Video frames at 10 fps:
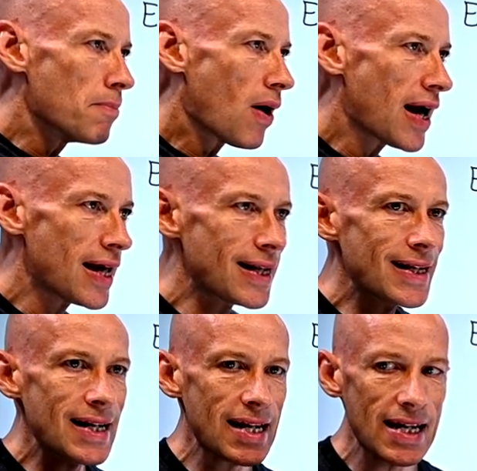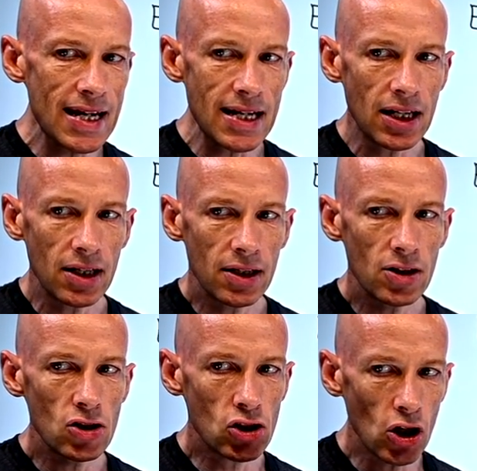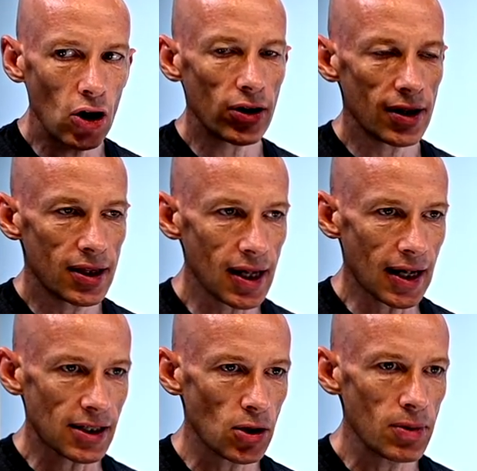might need certain things.